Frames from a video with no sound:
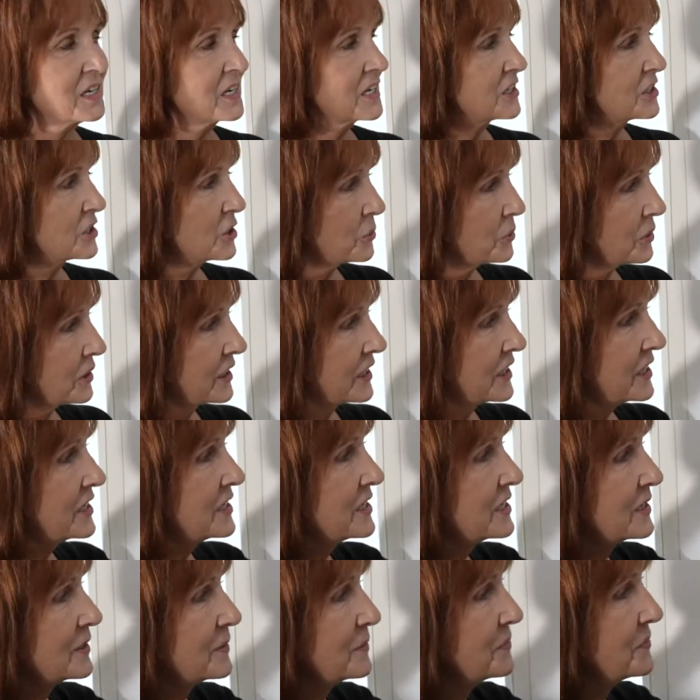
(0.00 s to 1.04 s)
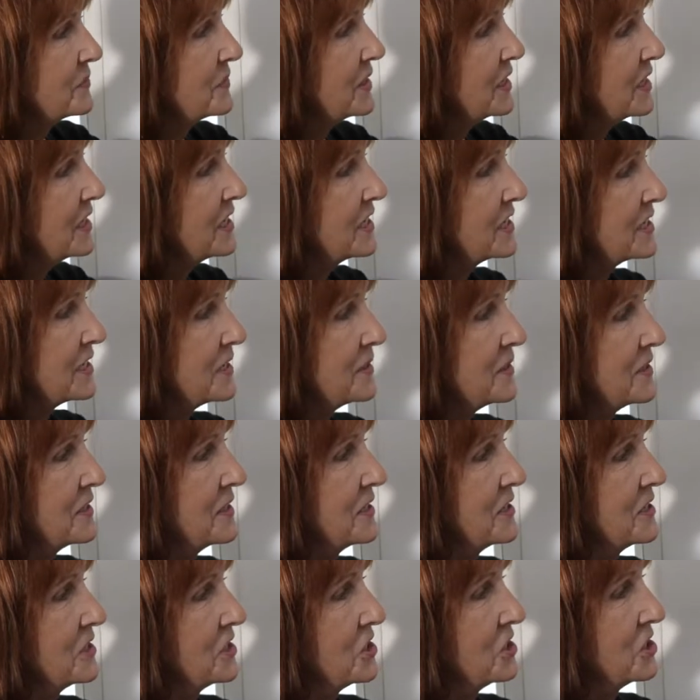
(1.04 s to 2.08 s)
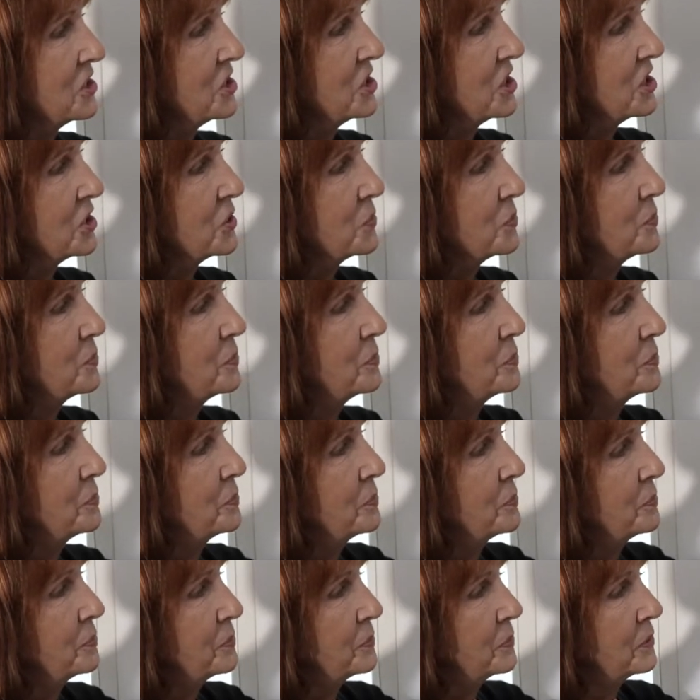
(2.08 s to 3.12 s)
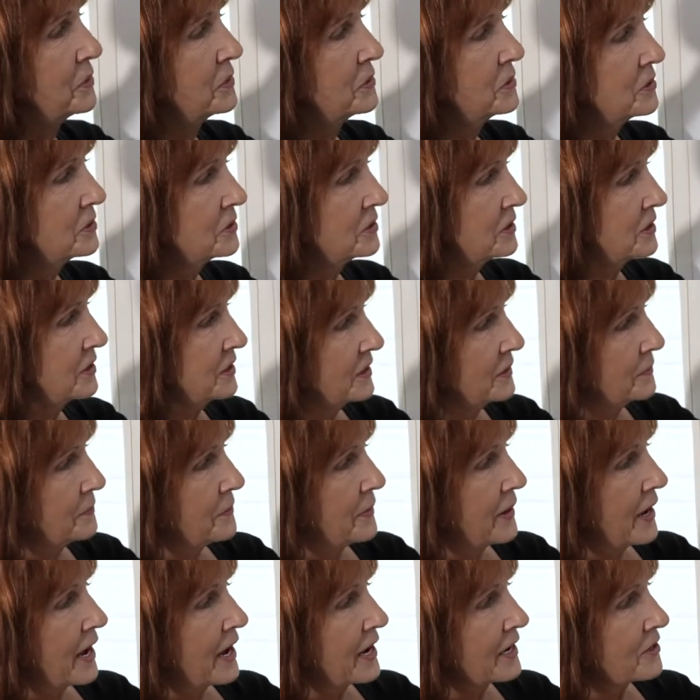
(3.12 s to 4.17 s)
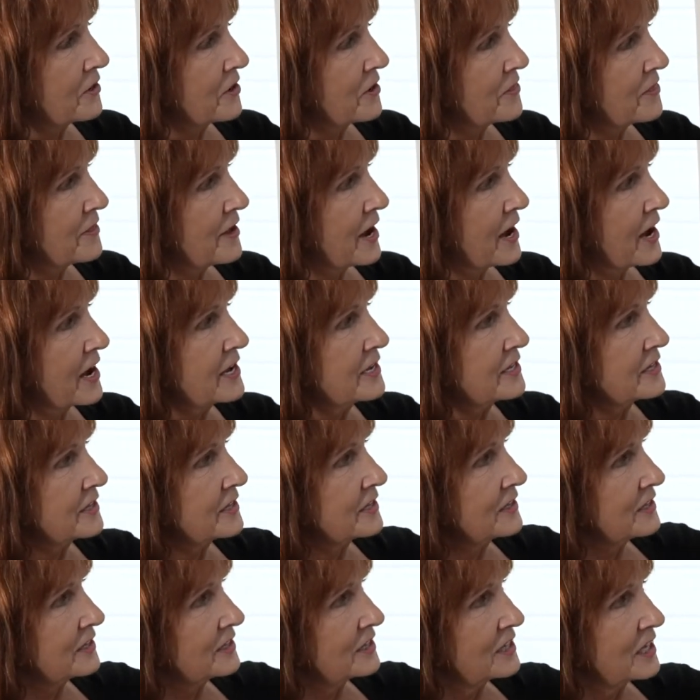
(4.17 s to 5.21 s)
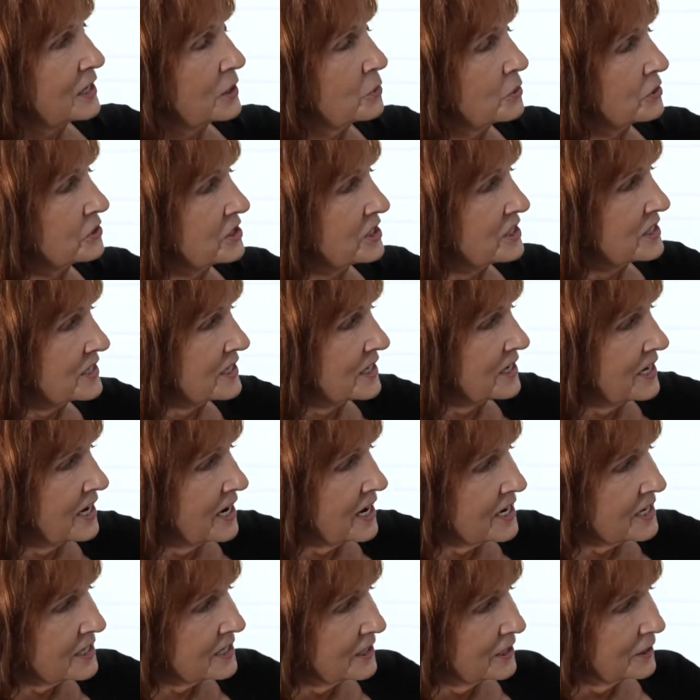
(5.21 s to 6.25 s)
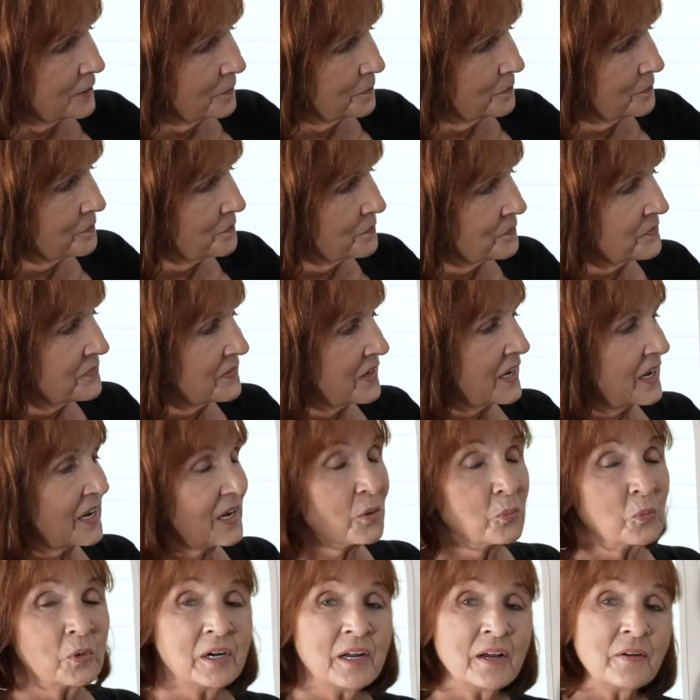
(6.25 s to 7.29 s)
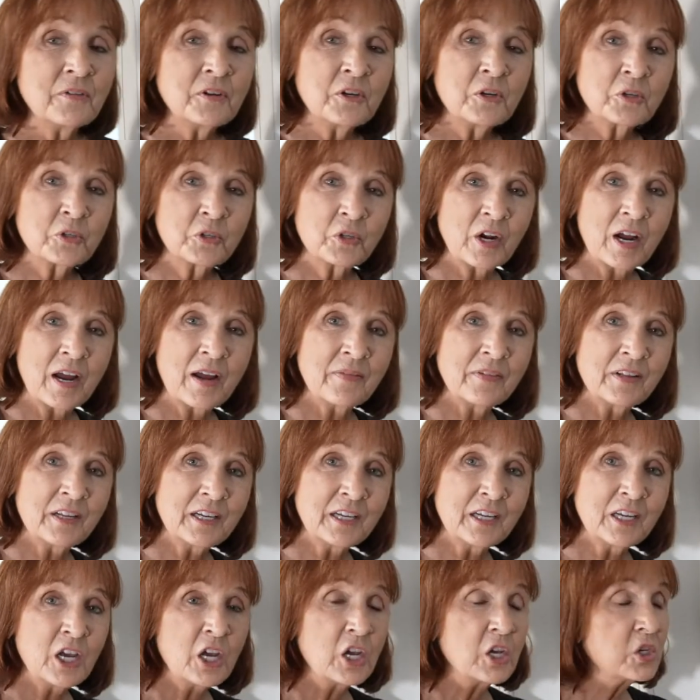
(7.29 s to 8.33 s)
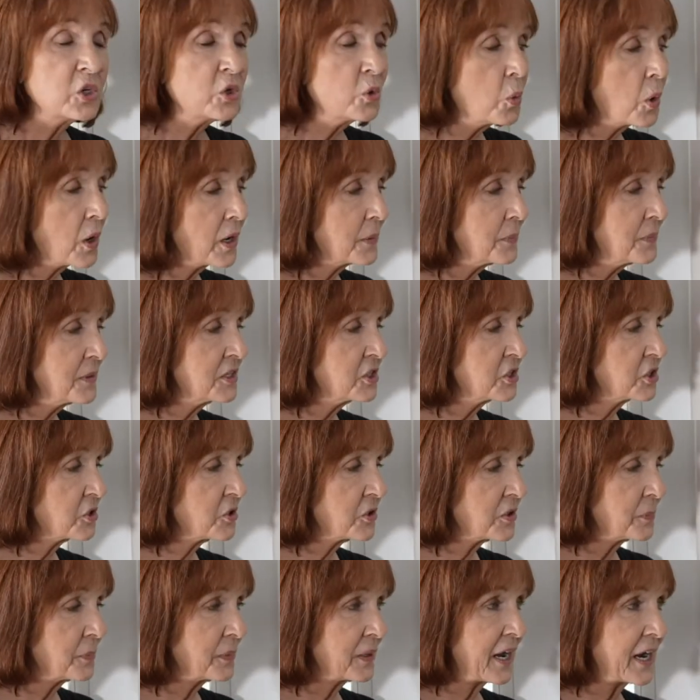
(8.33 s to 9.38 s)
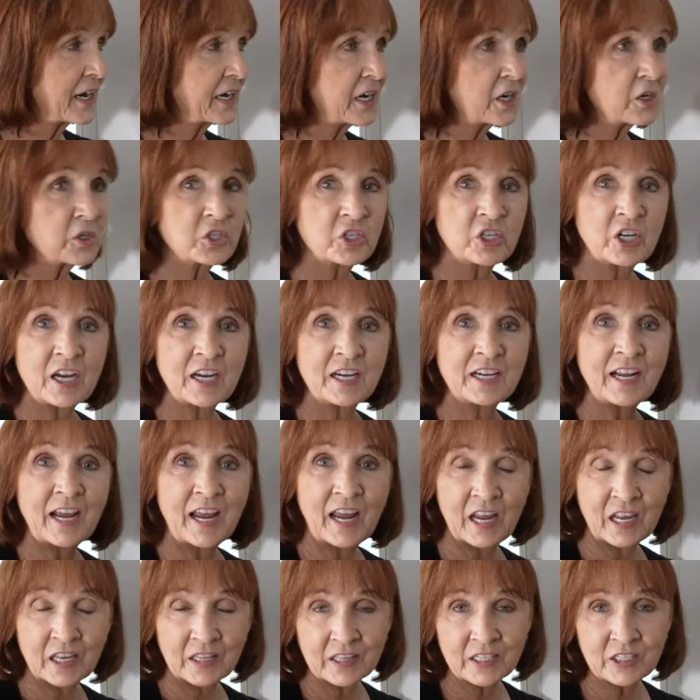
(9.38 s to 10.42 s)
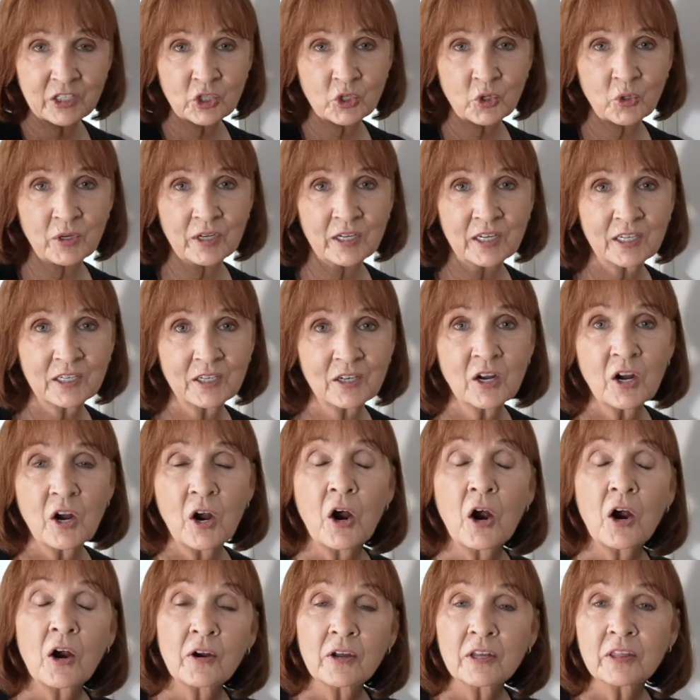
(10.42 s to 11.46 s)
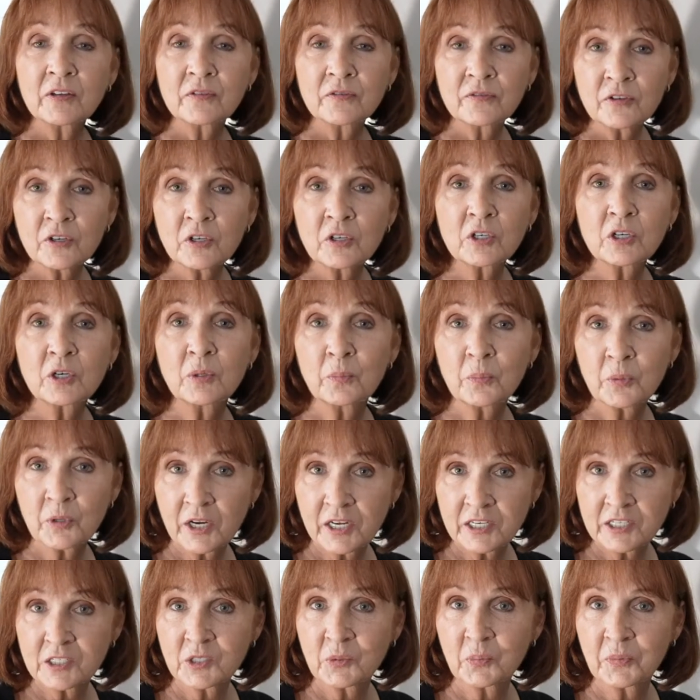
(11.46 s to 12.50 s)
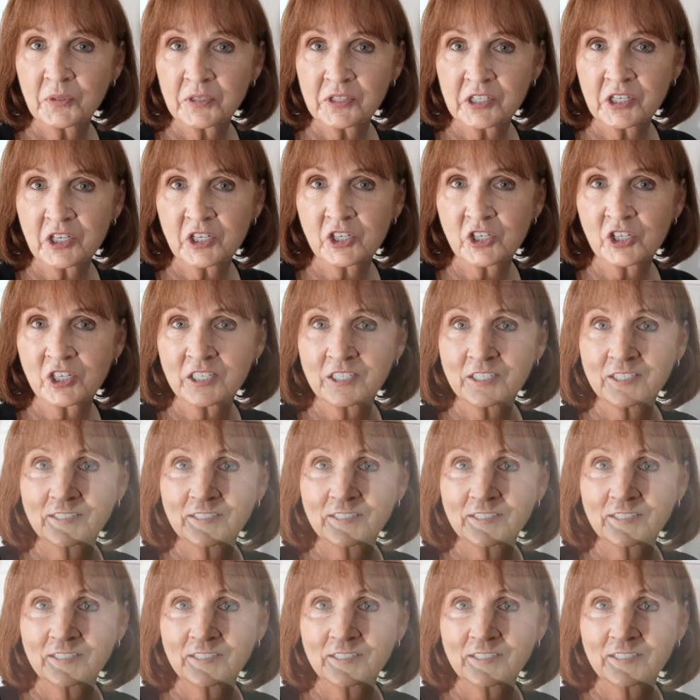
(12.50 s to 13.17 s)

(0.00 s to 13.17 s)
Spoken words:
To release, it's just pull back on that. They will disconnect. And whenever you're traveling, you want to be sure the blackout shade and the screen are in the full compressed position.